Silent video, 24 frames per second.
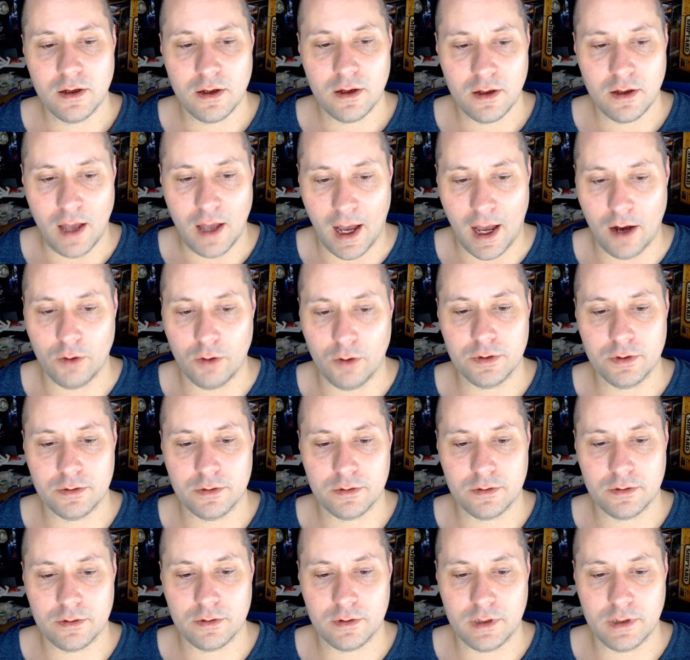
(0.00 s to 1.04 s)
out
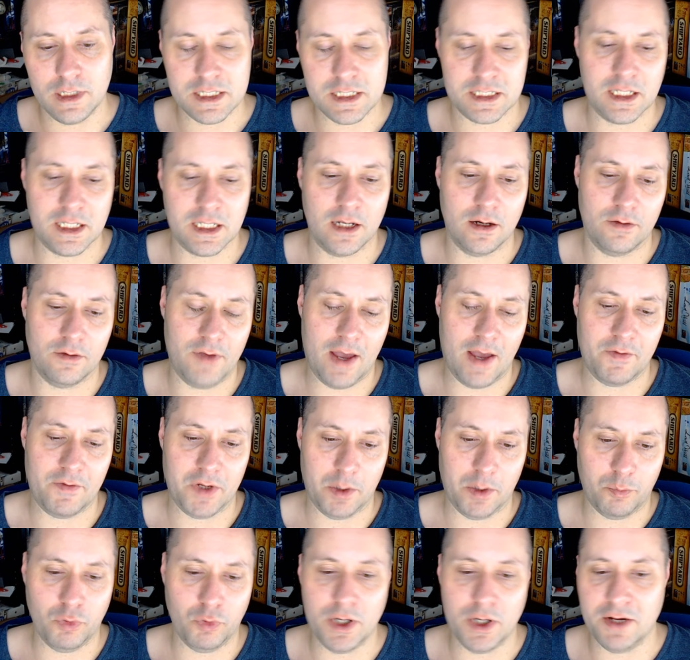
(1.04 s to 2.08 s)
instead of having a
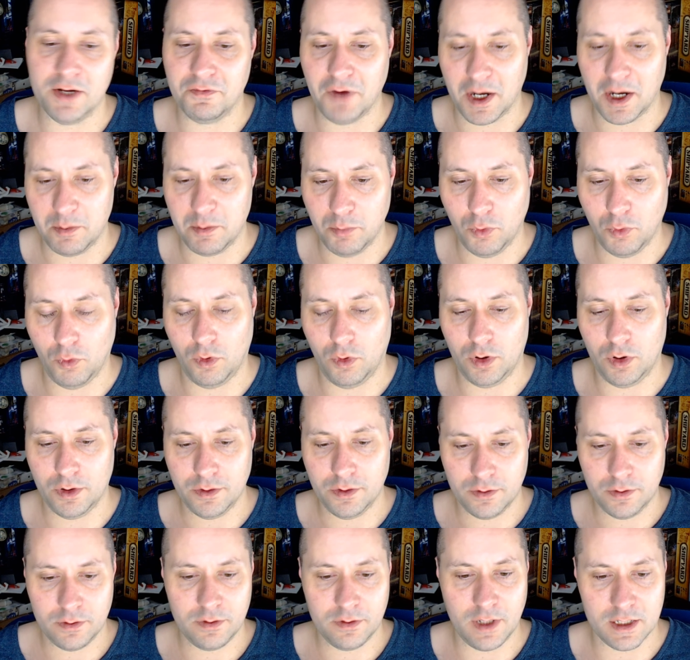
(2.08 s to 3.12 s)
predefined board
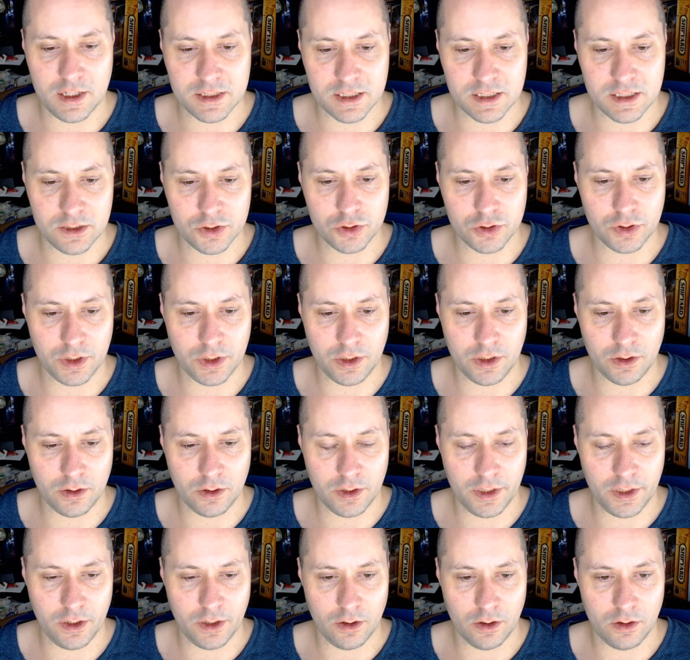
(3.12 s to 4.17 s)
that essentially
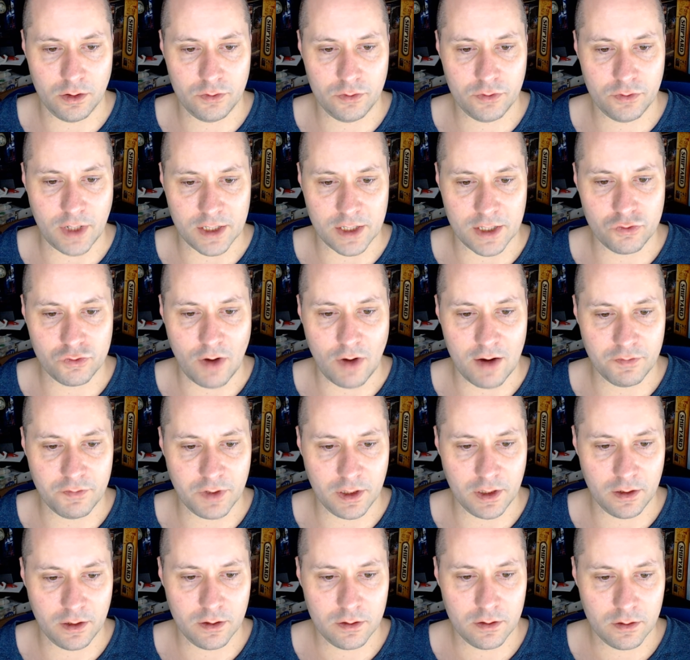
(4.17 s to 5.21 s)
you're dice drafting
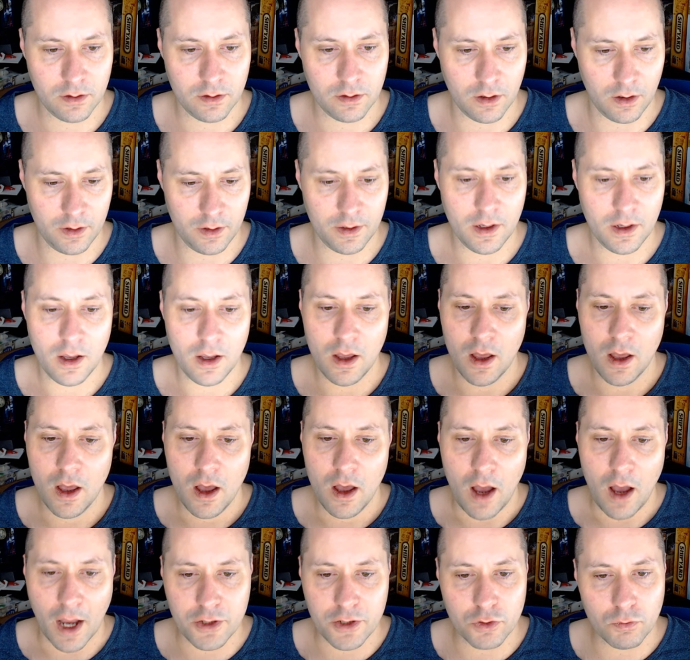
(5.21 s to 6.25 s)
on.
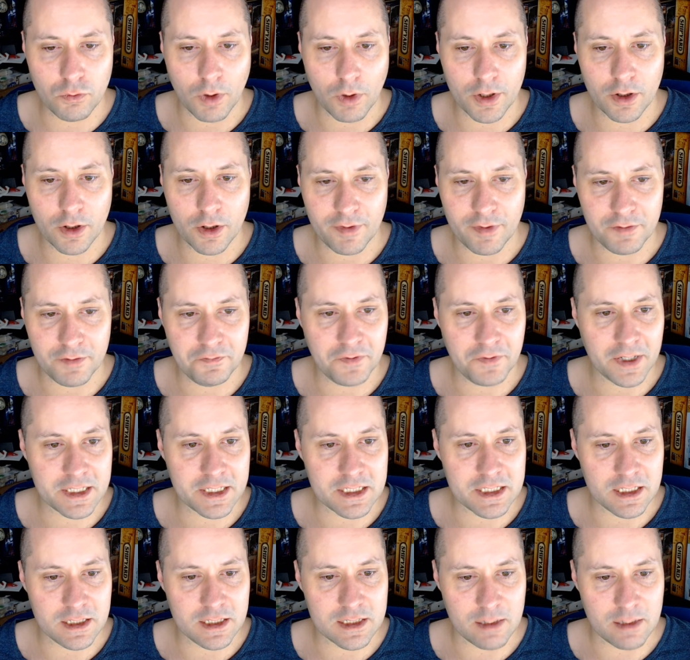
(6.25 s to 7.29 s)
I do wonder if it
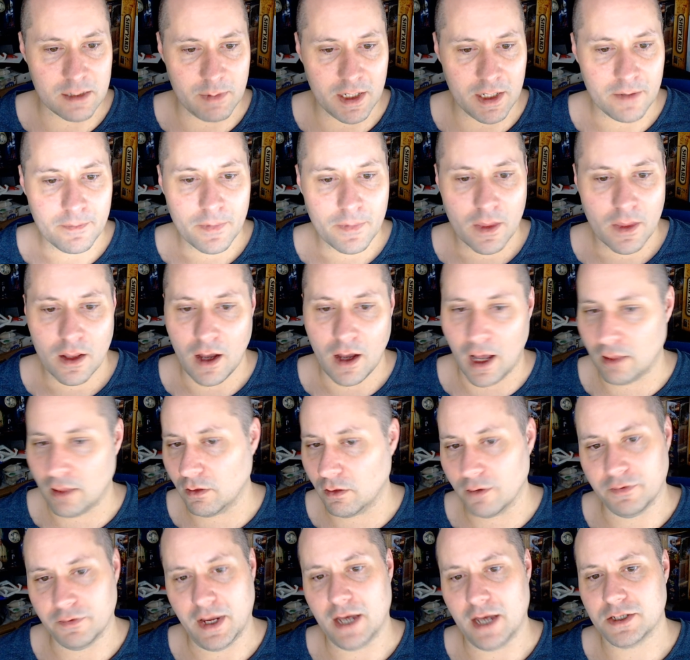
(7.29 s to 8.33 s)
fixes. I mean, I
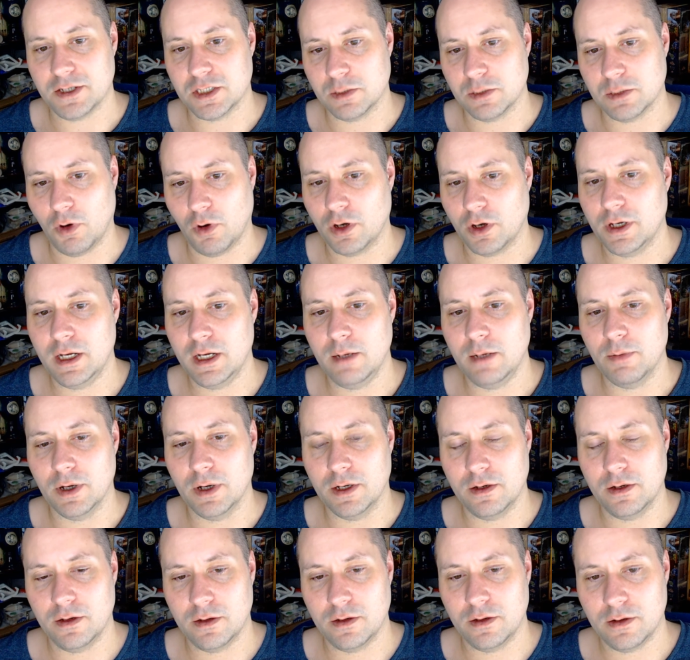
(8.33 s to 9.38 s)
love Castles of Burgundy, but
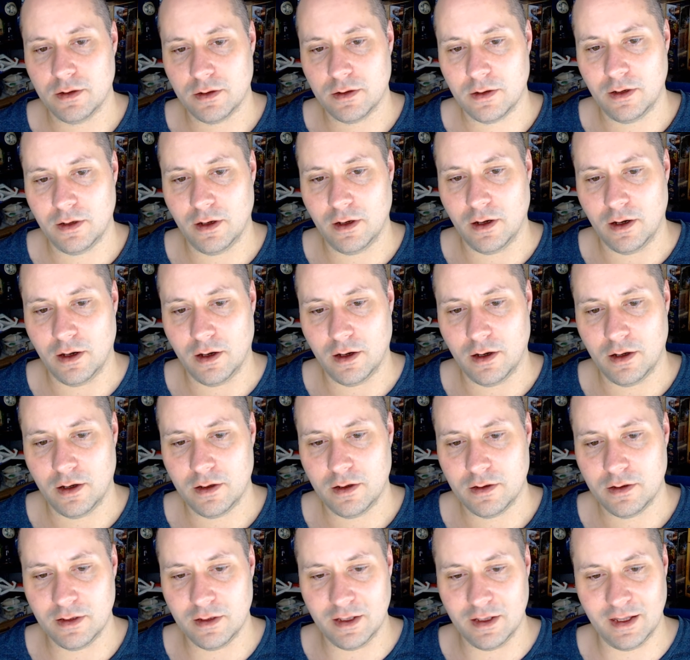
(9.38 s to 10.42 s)
I'm
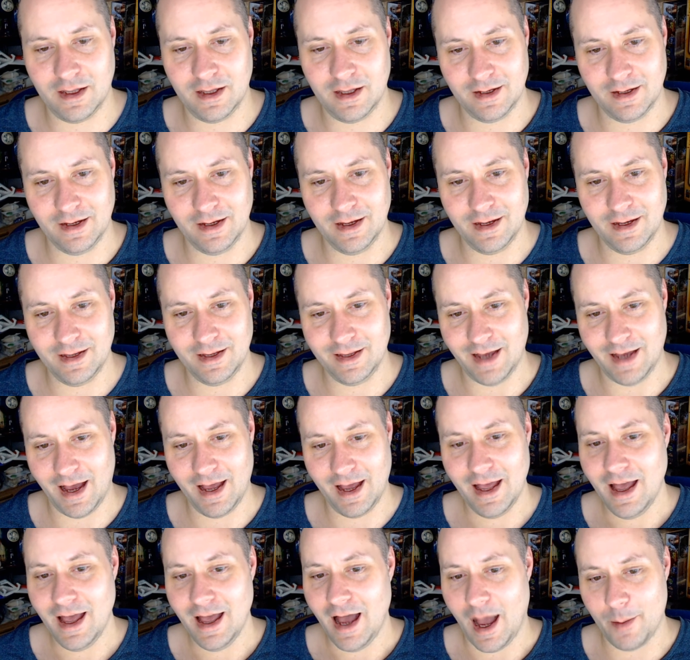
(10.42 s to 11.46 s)

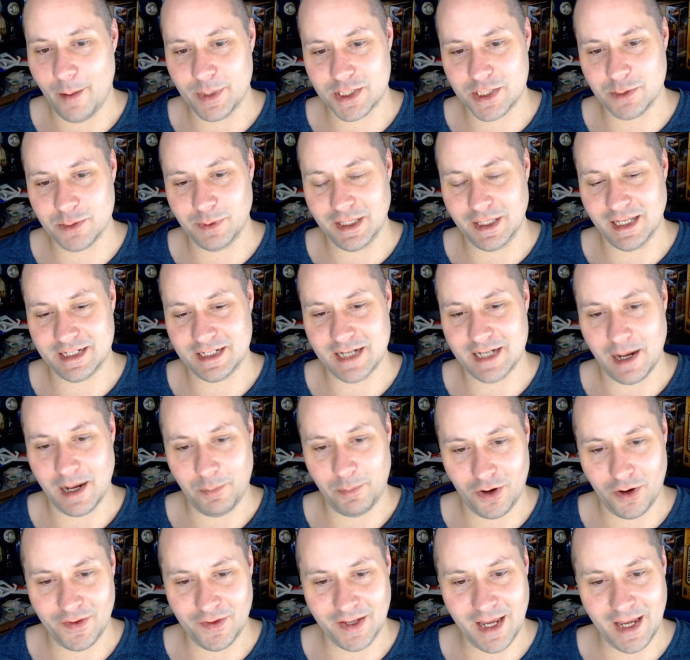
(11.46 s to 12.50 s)
assuming that's not part
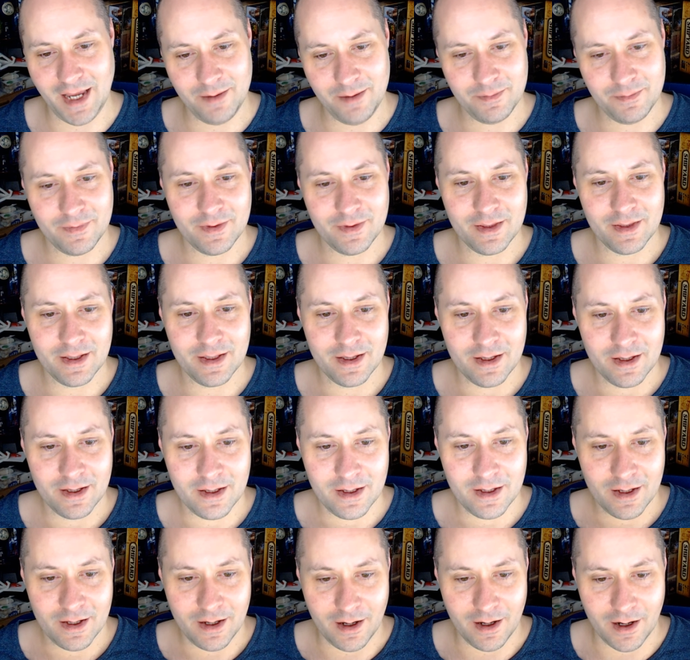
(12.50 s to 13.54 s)
of the game.
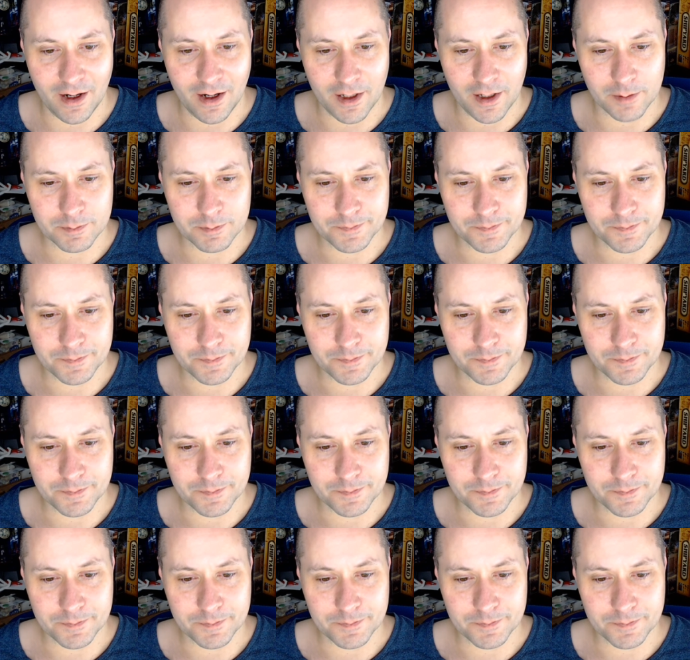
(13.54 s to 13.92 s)
I